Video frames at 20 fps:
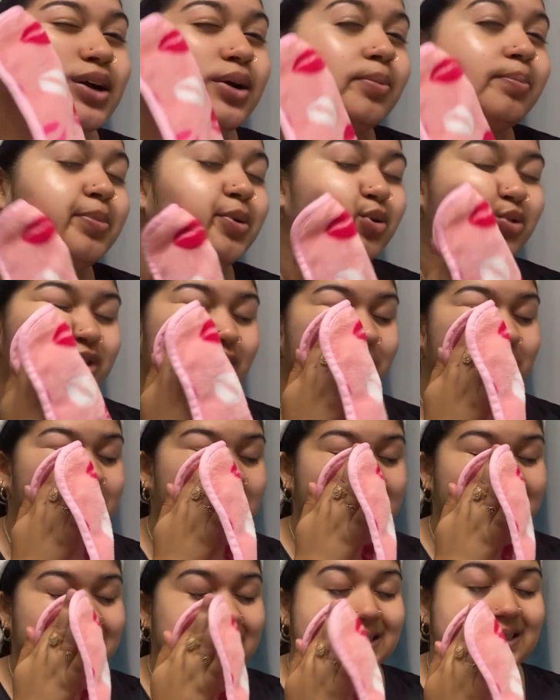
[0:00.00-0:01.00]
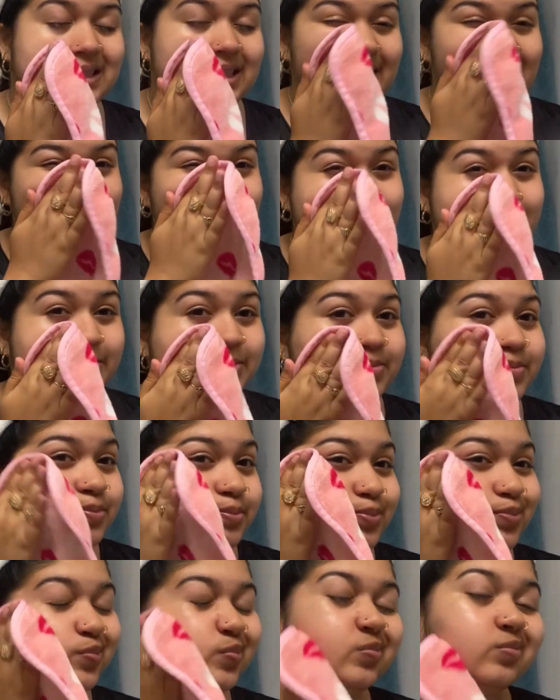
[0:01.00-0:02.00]
built up dead skin
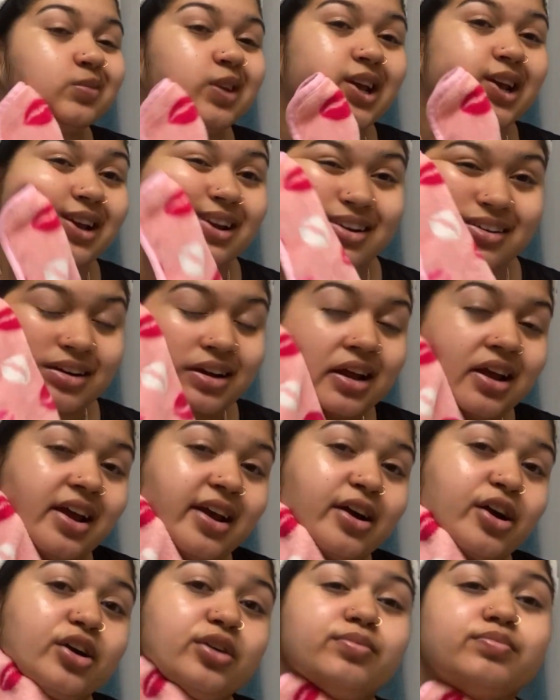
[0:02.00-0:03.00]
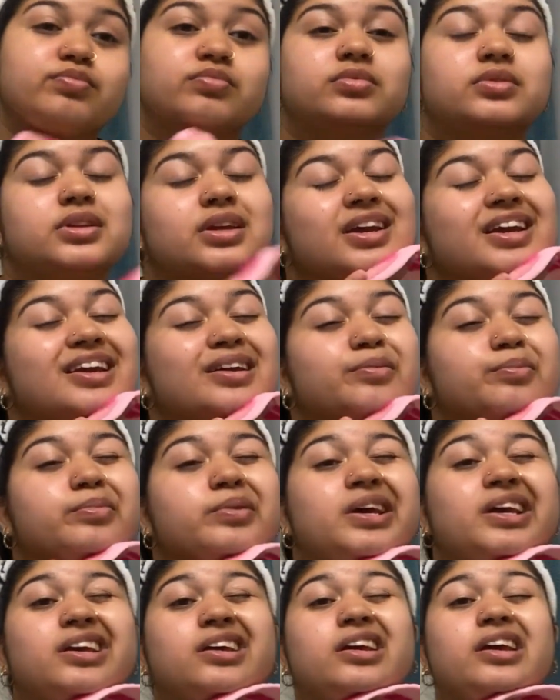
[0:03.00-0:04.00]
and hair. It
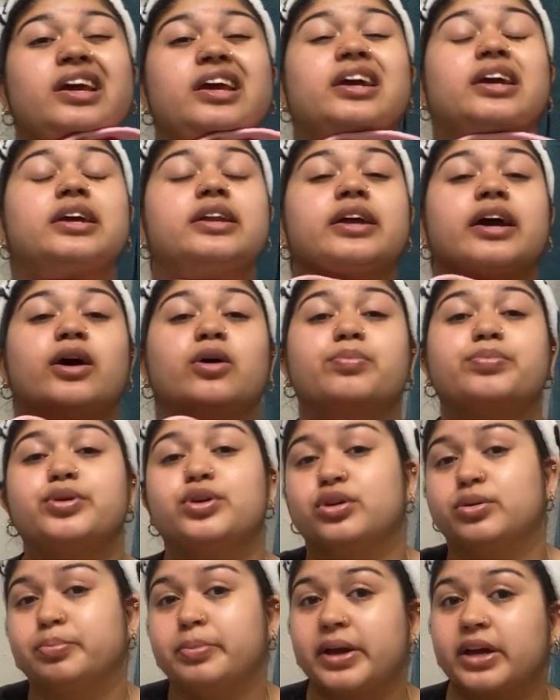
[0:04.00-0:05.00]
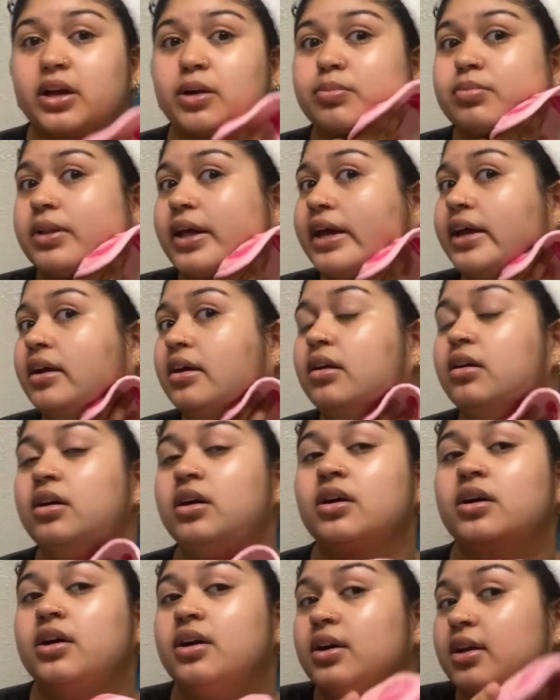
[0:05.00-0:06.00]
can help your makeup lay
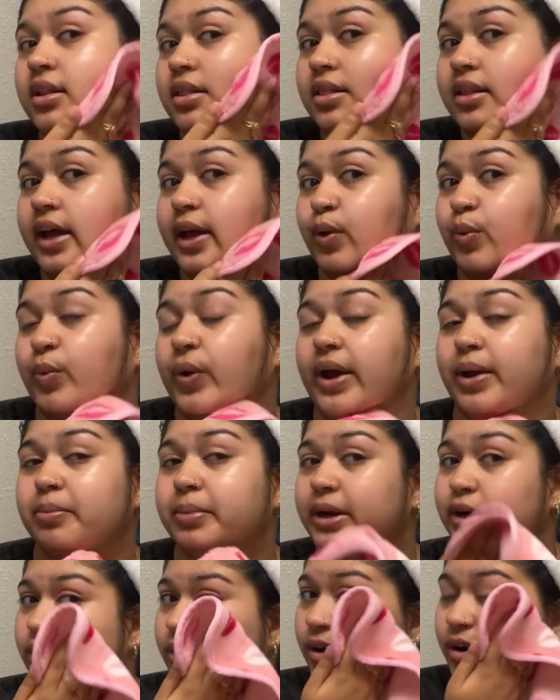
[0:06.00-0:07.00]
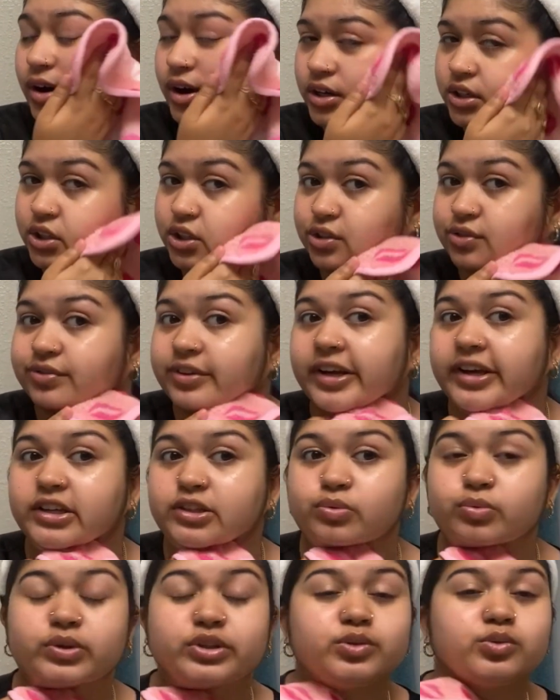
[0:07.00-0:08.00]
way better on your face
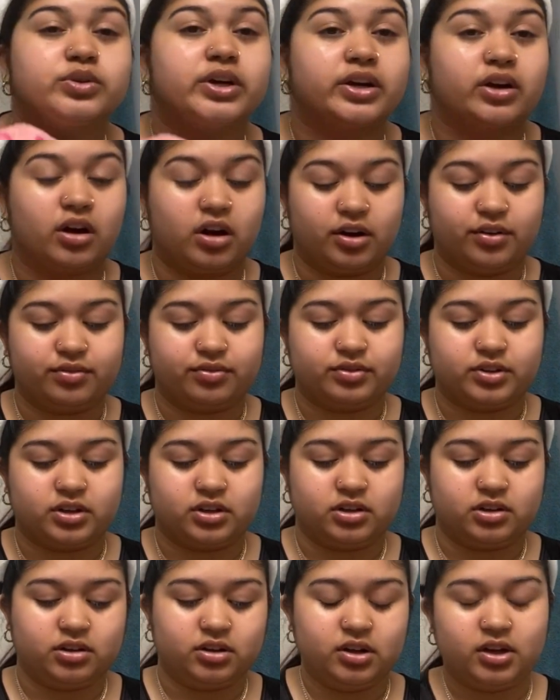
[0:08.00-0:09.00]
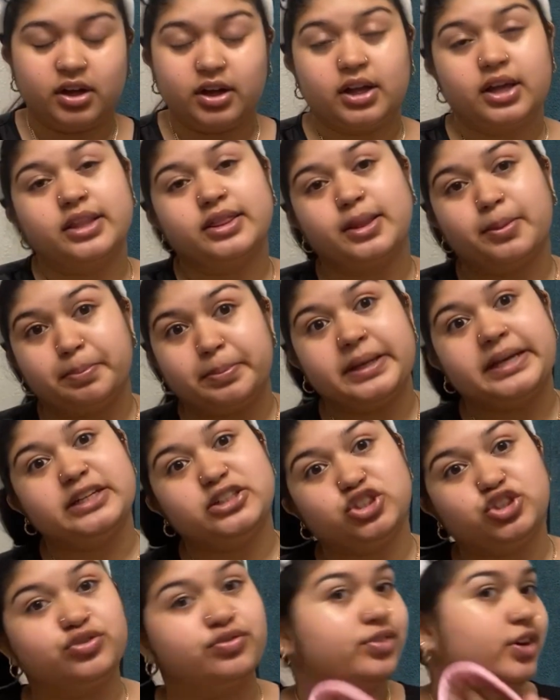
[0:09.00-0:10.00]
when you take off the the
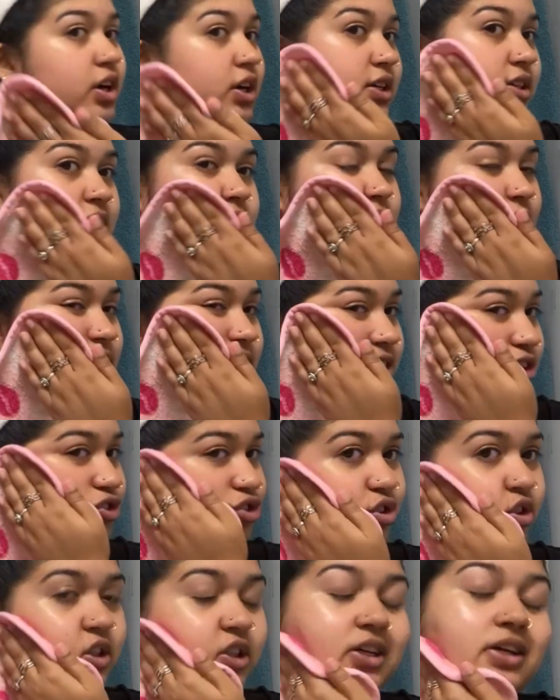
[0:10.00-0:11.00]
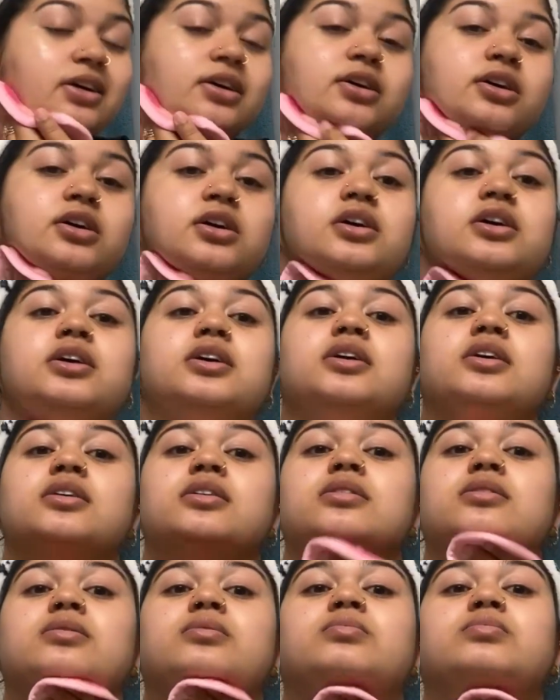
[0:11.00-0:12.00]
peach fuzz essentially.
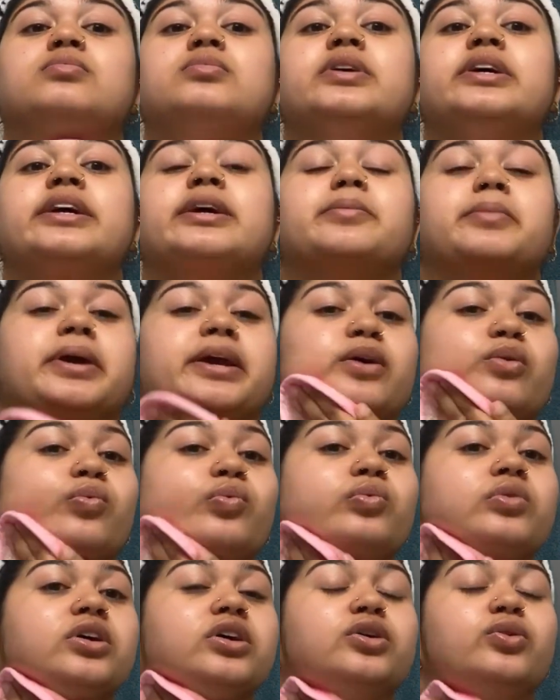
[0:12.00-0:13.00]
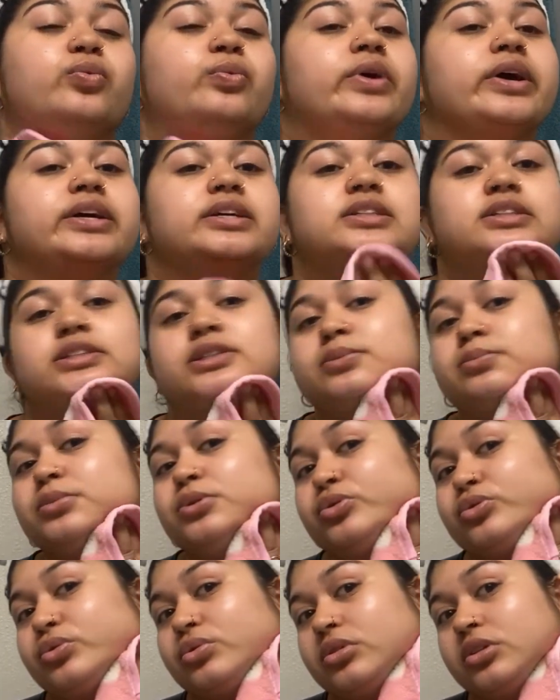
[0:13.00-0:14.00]
It can make it look way
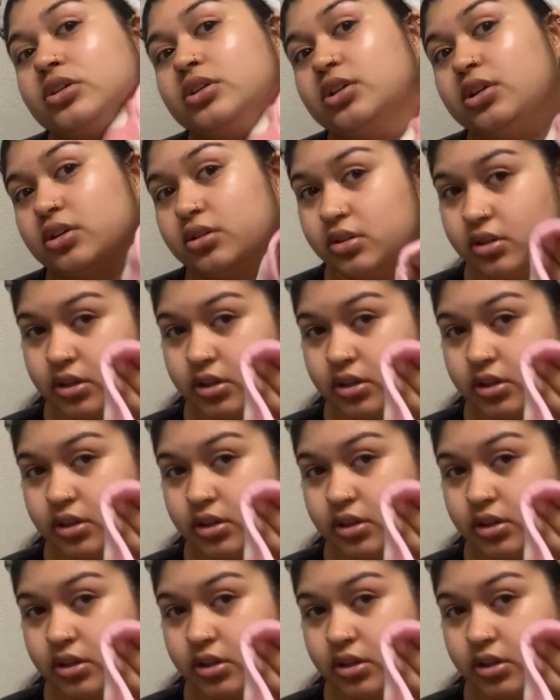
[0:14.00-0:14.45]
smoother